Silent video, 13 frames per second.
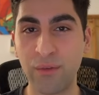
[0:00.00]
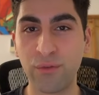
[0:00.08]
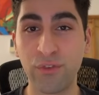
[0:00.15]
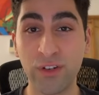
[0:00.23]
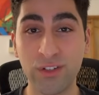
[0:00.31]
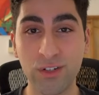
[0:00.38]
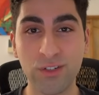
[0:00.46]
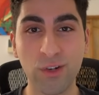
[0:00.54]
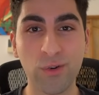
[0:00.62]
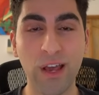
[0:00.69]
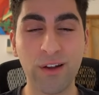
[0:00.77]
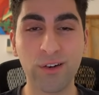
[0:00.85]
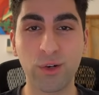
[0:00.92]
Fischer
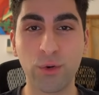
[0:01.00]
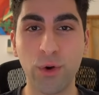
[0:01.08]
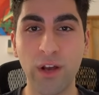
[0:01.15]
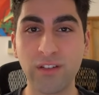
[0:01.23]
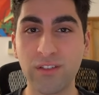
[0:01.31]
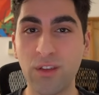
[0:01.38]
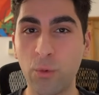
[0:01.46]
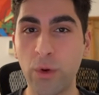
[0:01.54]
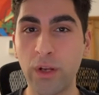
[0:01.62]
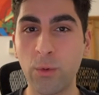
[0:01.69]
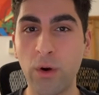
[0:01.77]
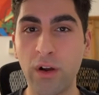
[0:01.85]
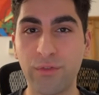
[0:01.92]
showed how to crush the
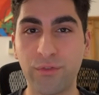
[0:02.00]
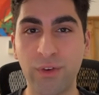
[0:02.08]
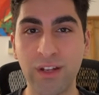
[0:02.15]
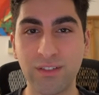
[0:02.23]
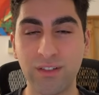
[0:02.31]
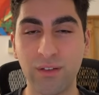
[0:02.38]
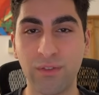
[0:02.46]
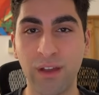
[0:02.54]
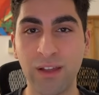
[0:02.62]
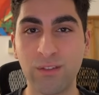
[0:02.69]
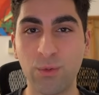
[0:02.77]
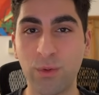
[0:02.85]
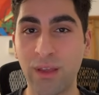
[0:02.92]
Winawer French
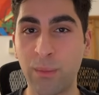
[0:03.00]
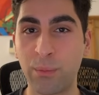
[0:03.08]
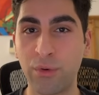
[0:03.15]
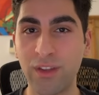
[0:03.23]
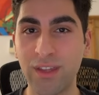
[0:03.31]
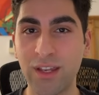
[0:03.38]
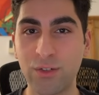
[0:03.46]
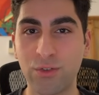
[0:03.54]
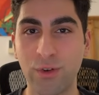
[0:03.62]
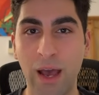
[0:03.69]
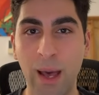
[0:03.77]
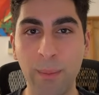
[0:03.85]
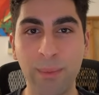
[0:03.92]
defense with a brilliant
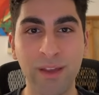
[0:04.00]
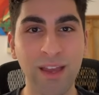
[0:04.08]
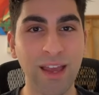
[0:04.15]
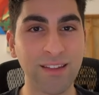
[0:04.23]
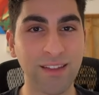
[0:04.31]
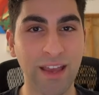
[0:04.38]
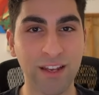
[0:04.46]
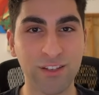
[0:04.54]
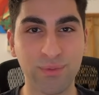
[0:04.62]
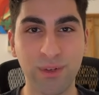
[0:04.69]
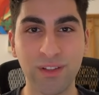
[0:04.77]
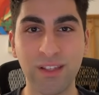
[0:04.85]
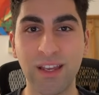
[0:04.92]
trap and
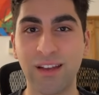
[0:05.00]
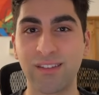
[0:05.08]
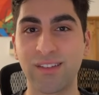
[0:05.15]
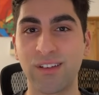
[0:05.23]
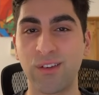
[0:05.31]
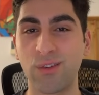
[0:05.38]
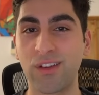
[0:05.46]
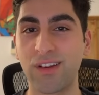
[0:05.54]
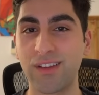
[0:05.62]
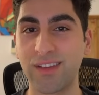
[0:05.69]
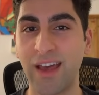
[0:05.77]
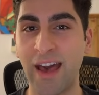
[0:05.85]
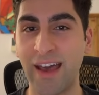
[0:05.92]
expertly executed
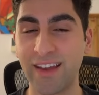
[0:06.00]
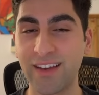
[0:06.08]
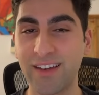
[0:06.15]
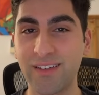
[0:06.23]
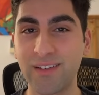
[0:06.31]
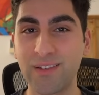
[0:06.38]
attack.